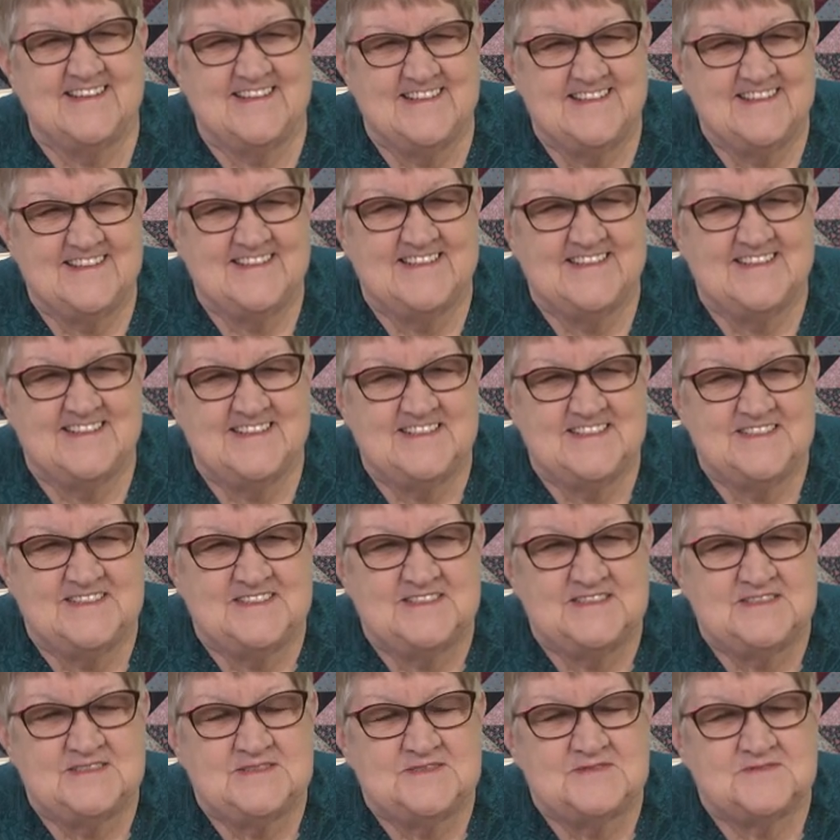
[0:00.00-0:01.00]

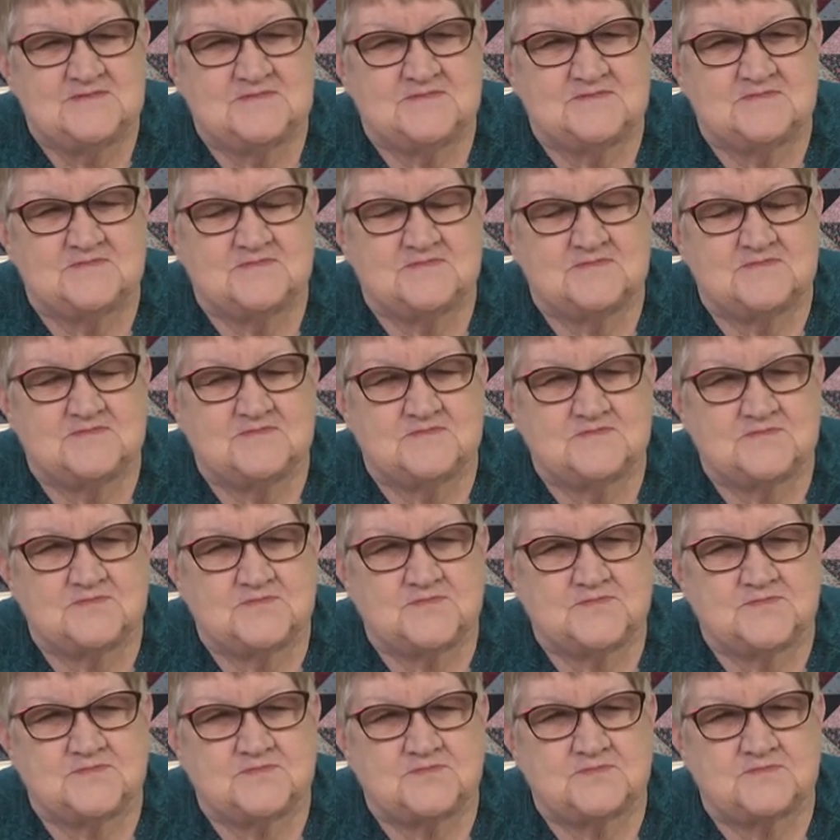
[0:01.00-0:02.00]

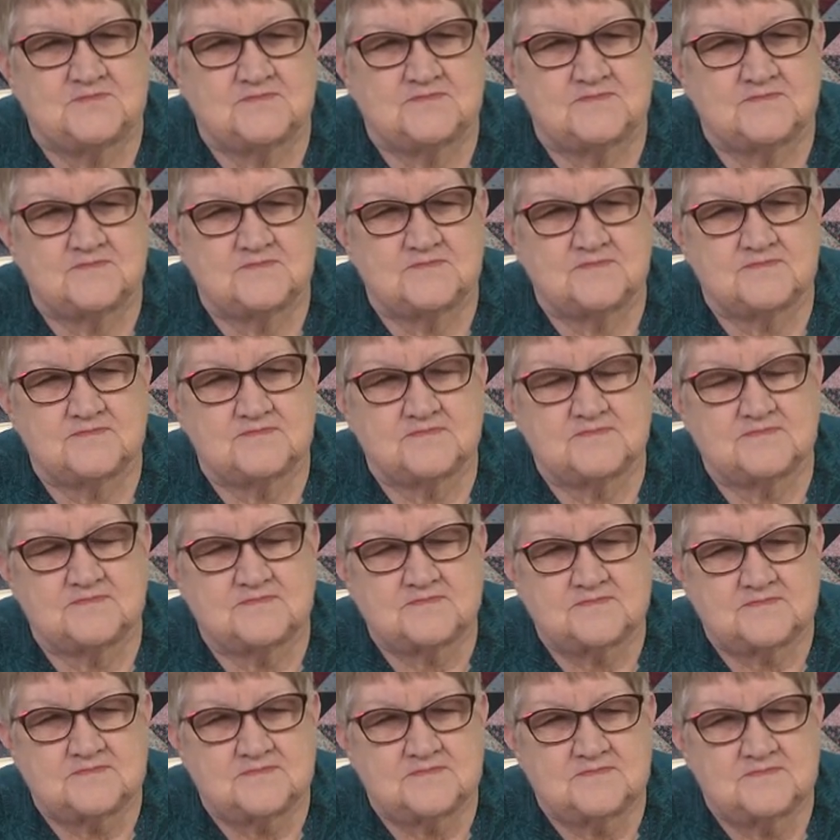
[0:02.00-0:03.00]

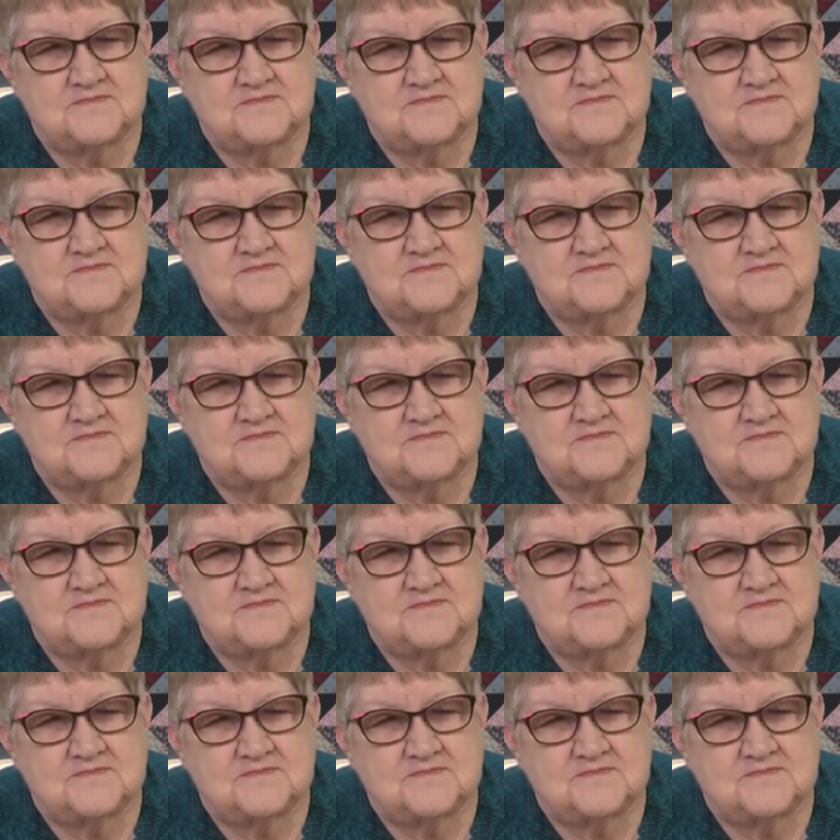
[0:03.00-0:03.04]
(silent)